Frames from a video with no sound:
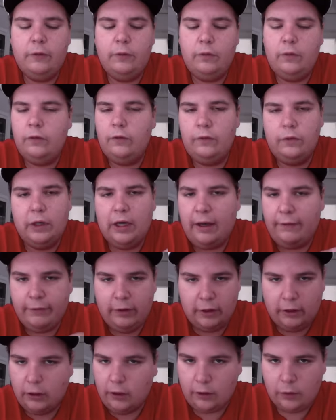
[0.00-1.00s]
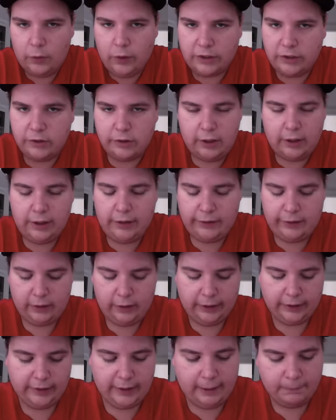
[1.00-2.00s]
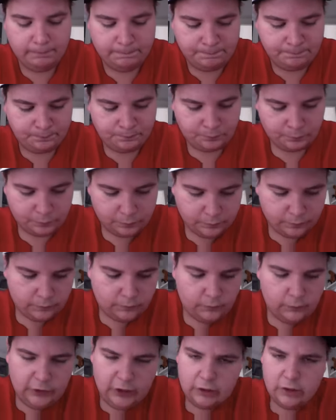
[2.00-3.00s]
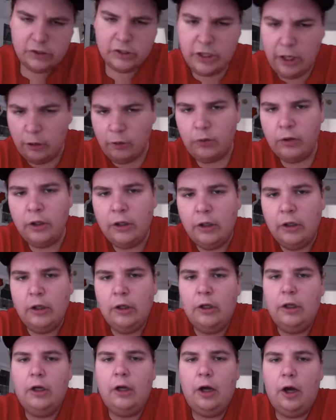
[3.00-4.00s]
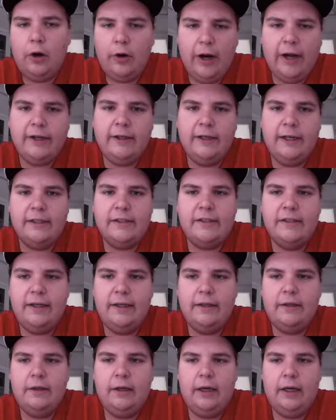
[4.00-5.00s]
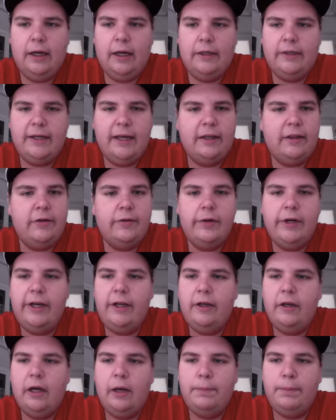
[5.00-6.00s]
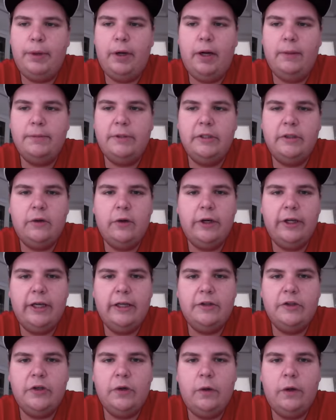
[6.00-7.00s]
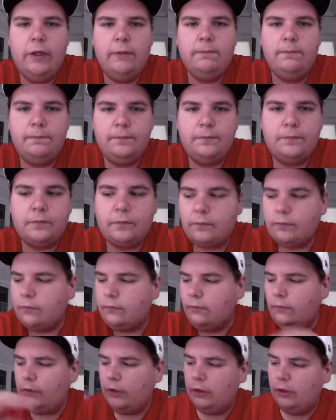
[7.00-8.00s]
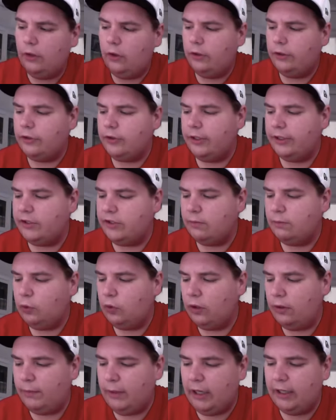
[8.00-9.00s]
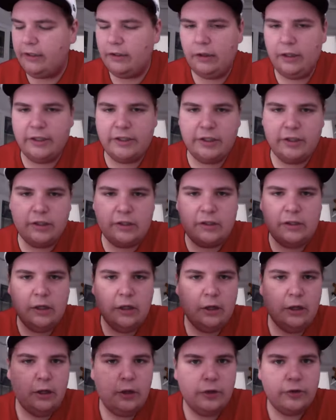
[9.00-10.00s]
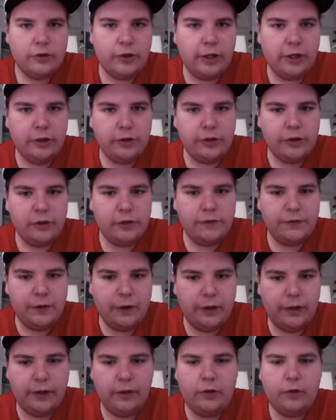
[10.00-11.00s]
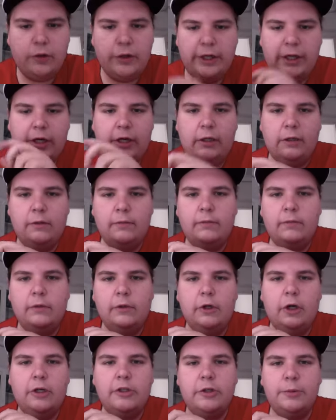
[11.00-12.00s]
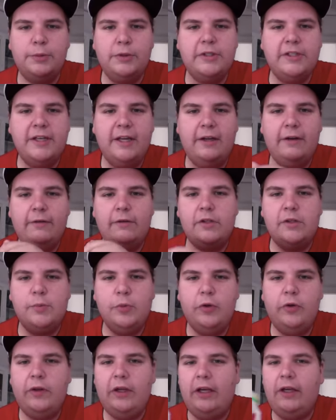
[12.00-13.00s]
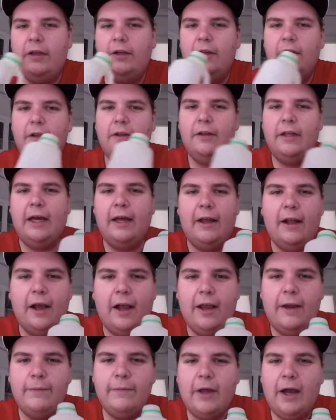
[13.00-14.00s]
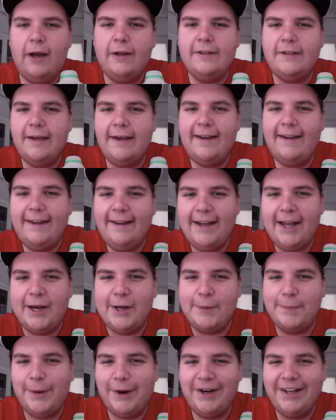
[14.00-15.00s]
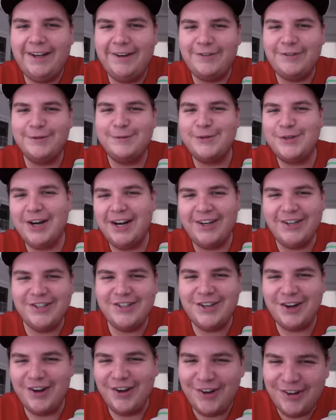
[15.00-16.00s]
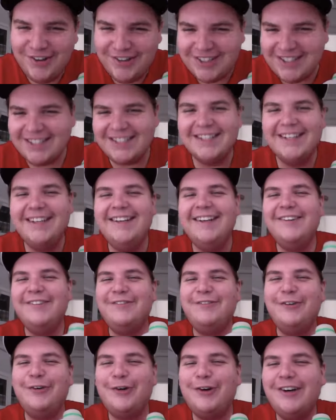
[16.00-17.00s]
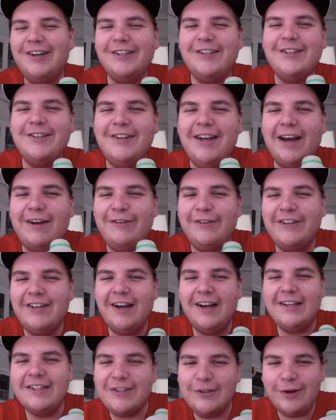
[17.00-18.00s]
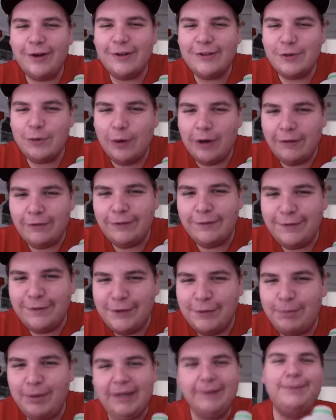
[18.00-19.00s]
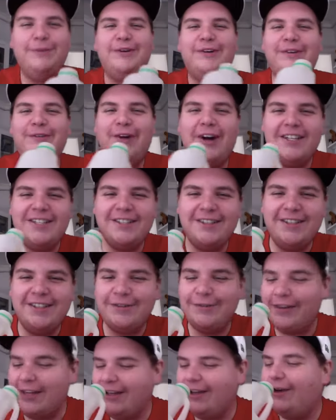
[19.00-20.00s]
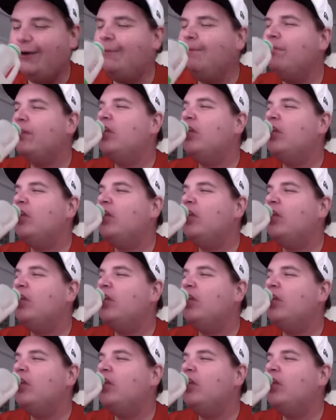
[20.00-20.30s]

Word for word: you if you have any other questions or anything like that. So. All right, that's it. Uh, day three. I'm pumped. Going to get to it. I'm going to drink some more of my delicious Trader Joe's Very Green 100% smoothie that I am not taking any money from Trader Joe's for to advertise to all 12 of you people watching this video.